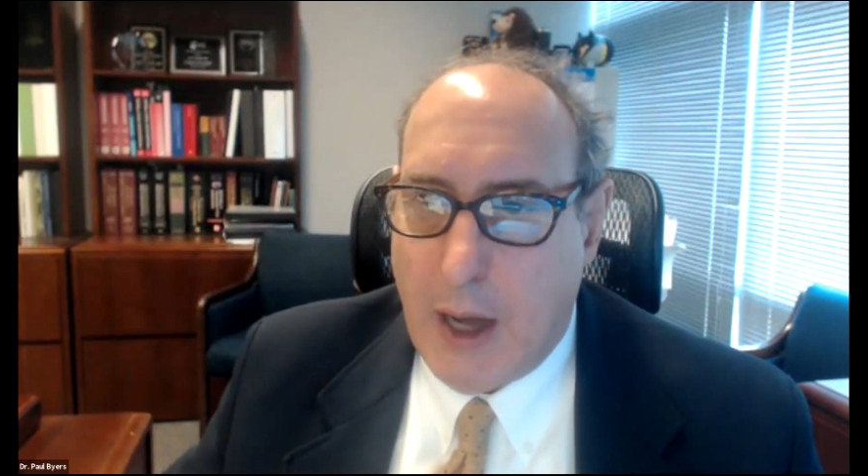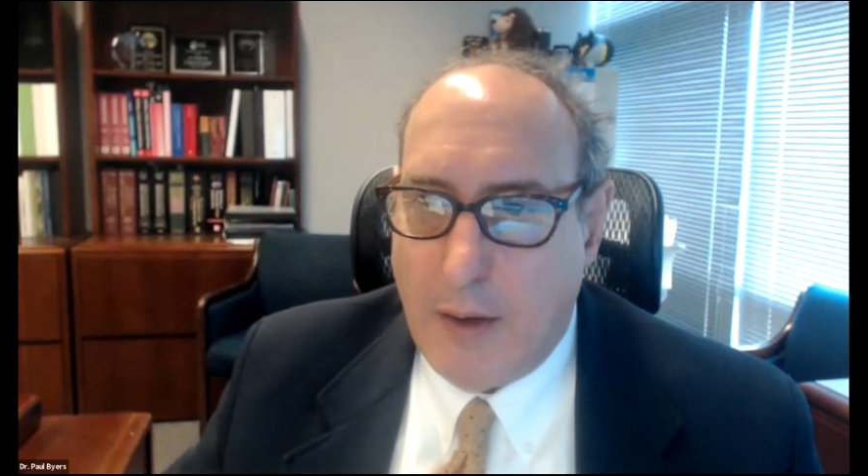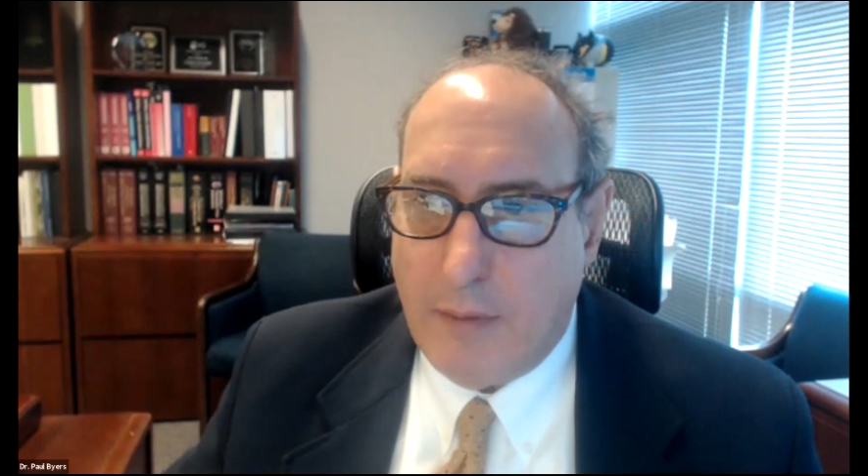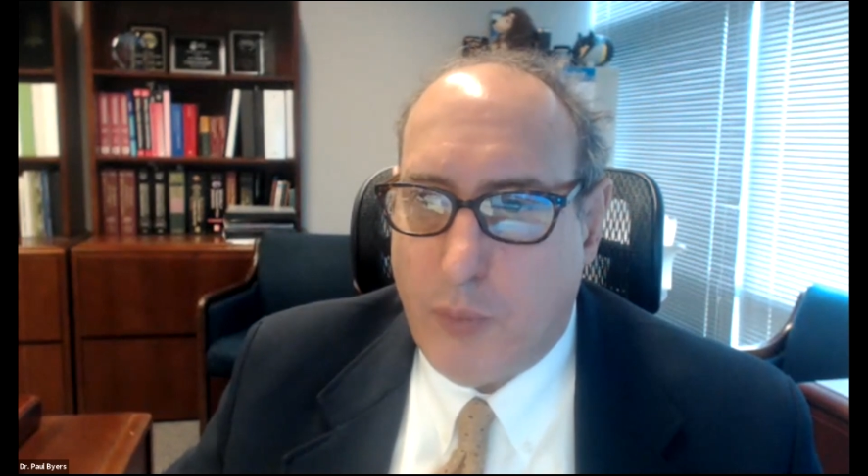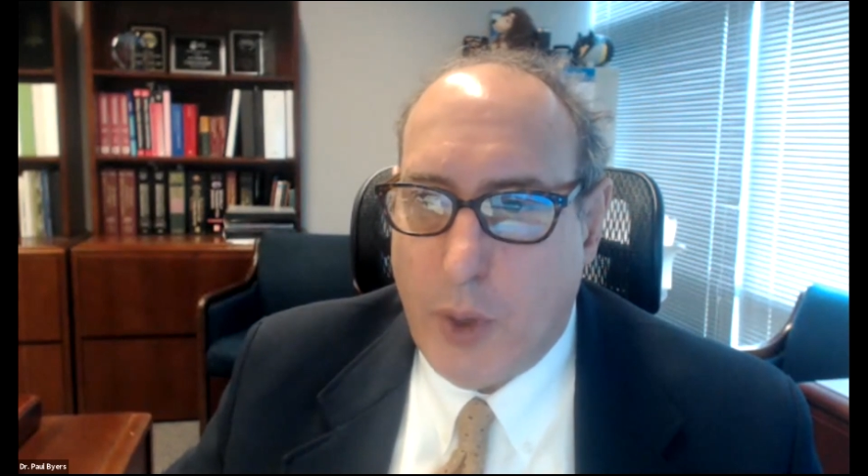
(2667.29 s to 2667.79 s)

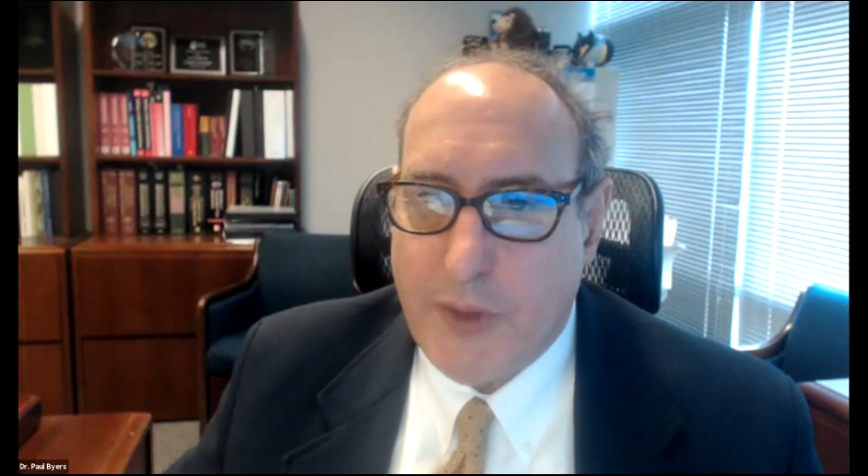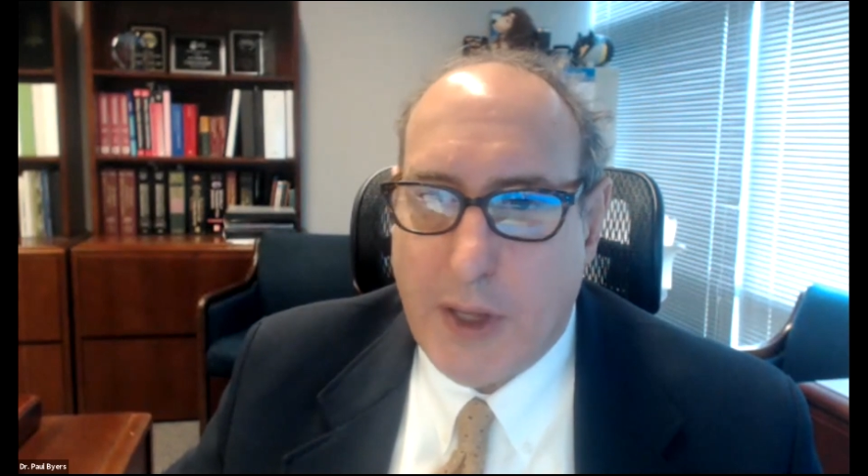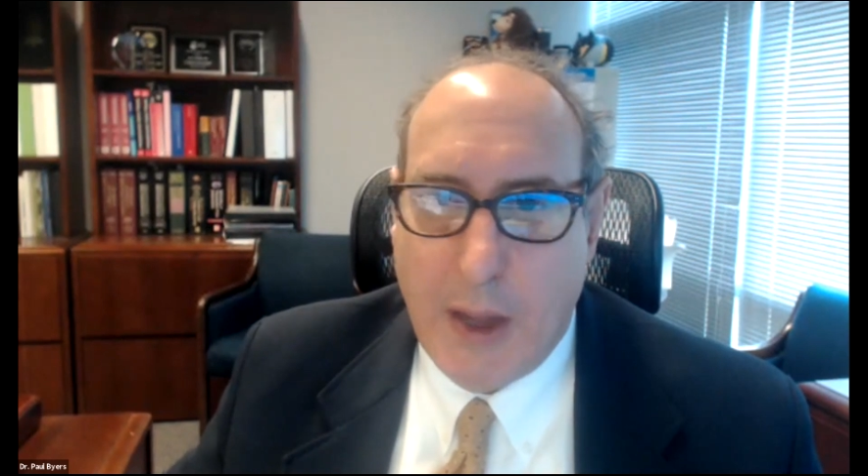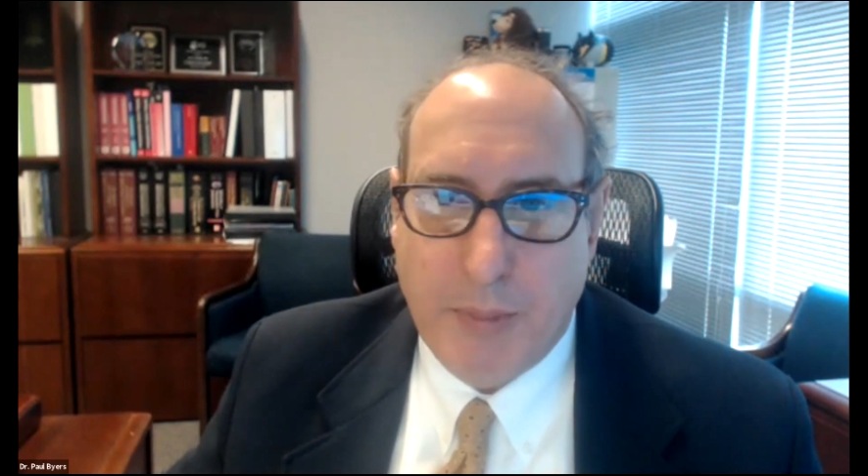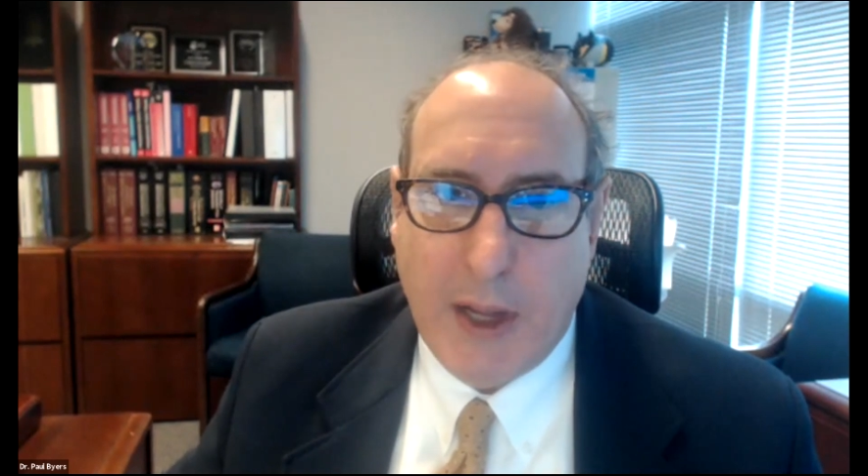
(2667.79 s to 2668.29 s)
of what
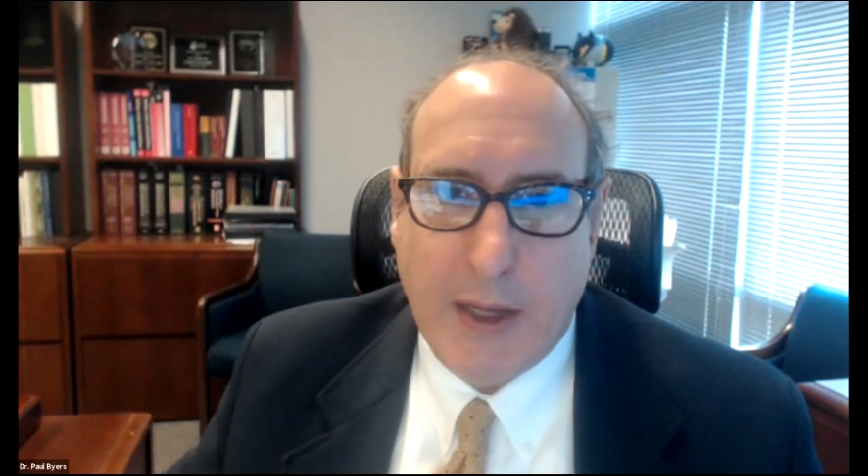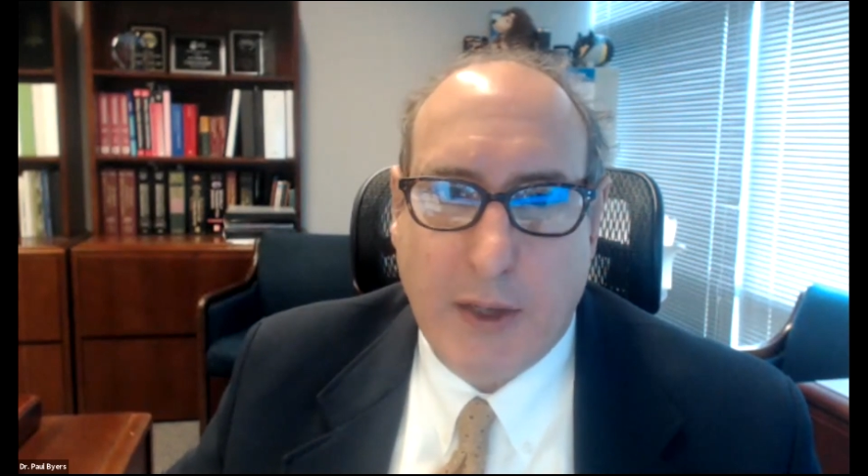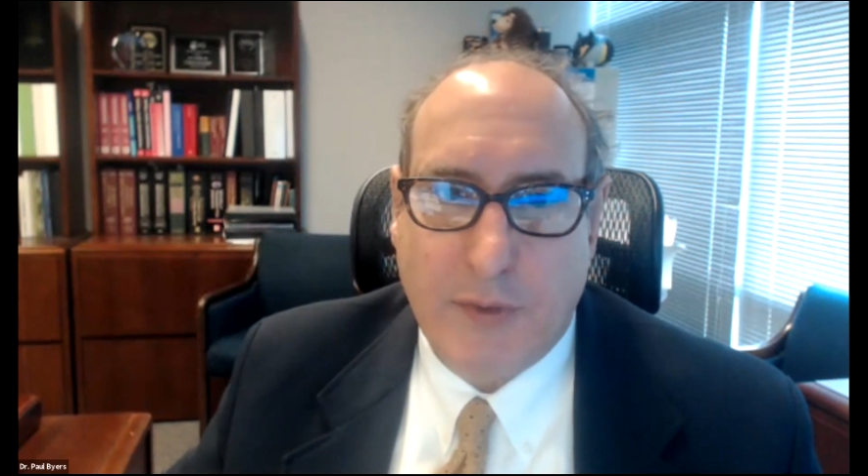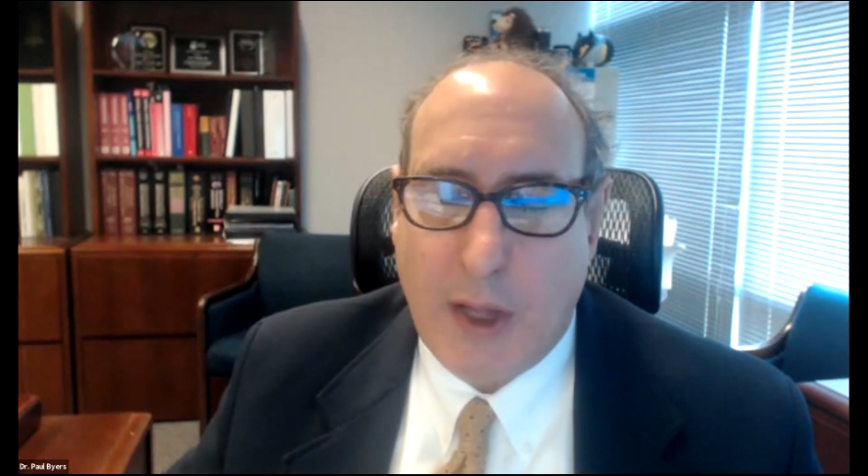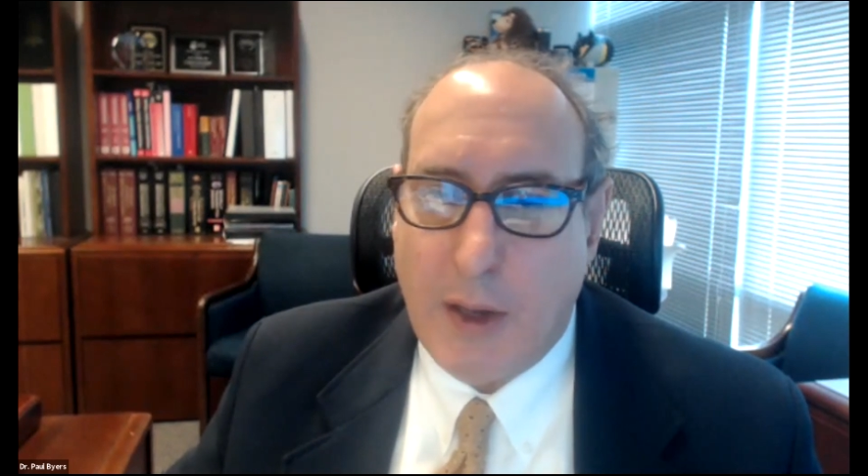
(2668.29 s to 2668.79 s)
the
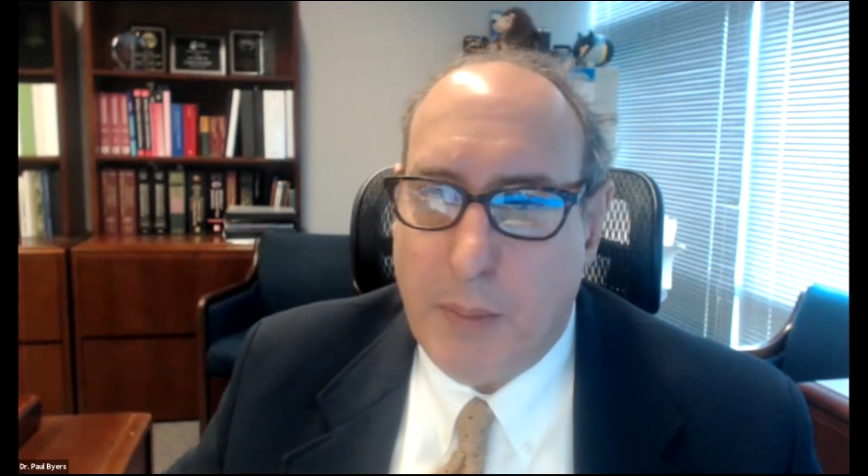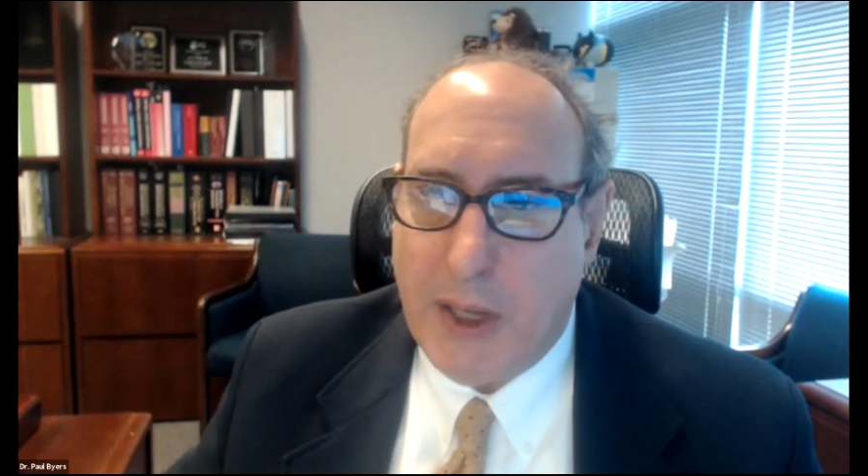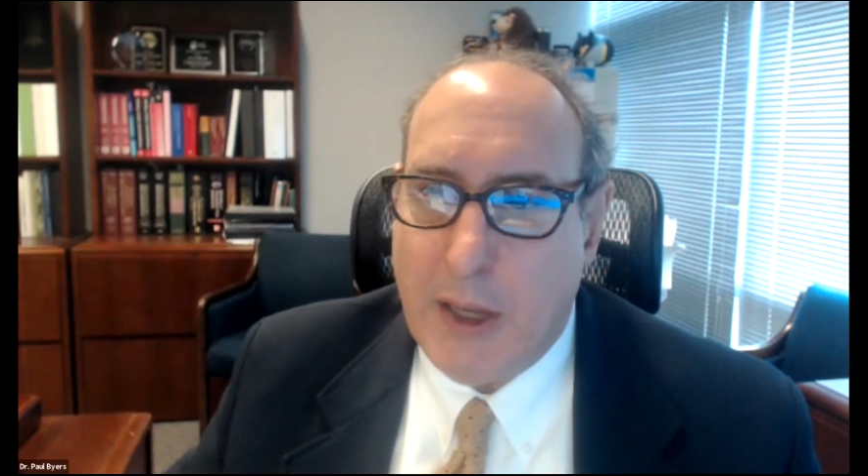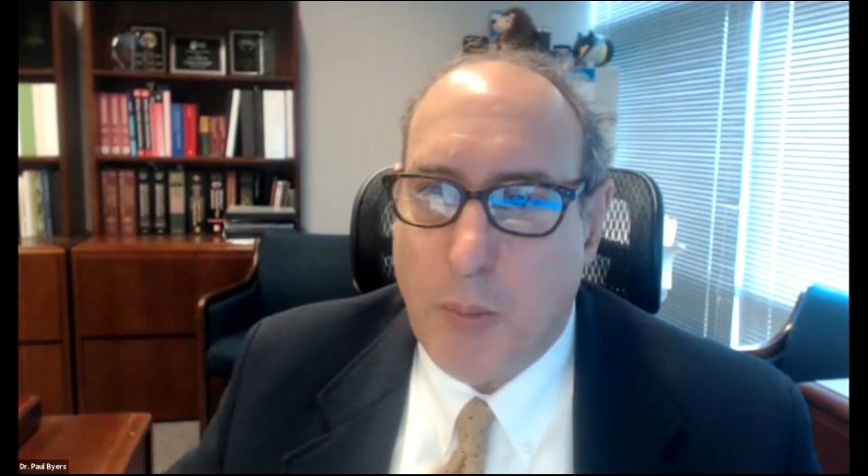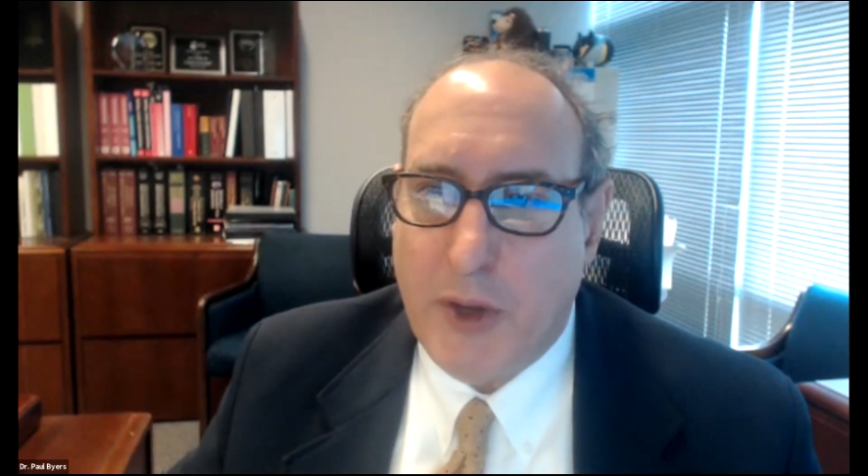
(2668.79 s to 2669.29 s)
uptake is going to
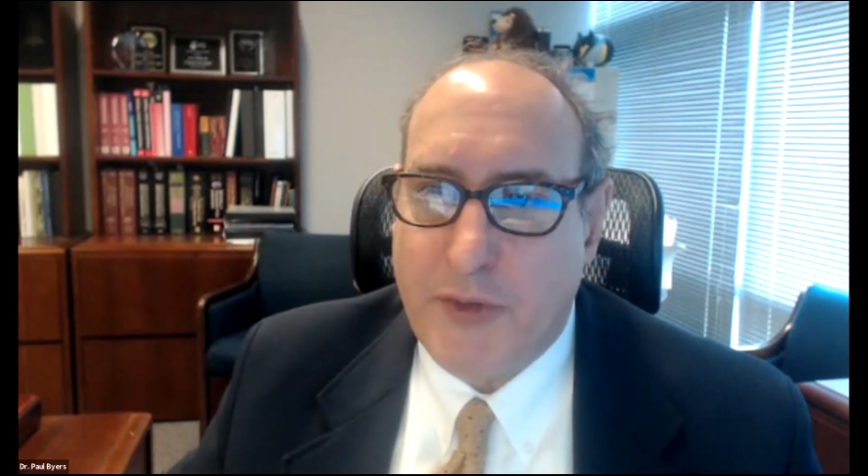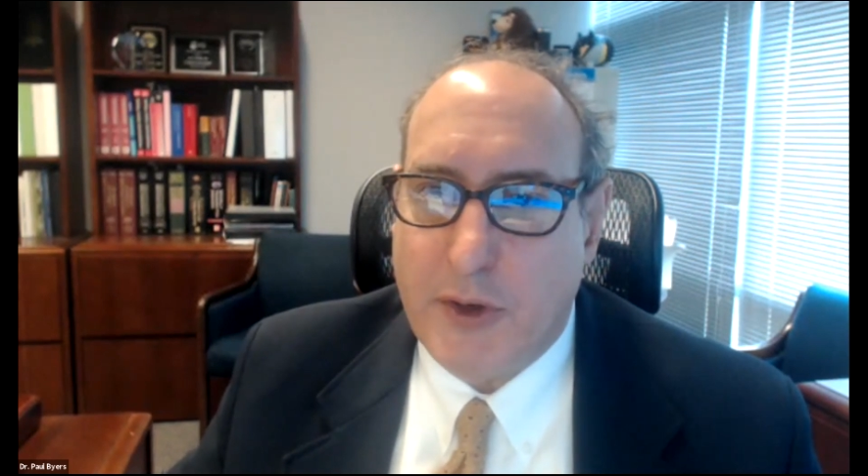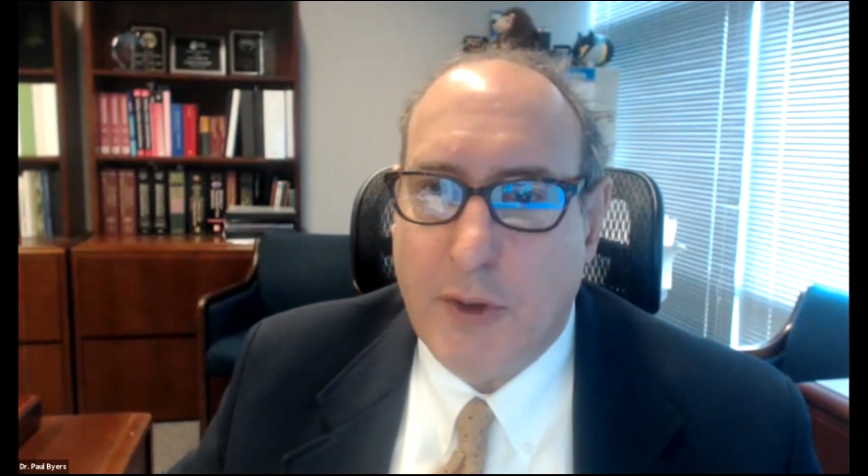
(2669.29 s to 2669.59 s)
be and what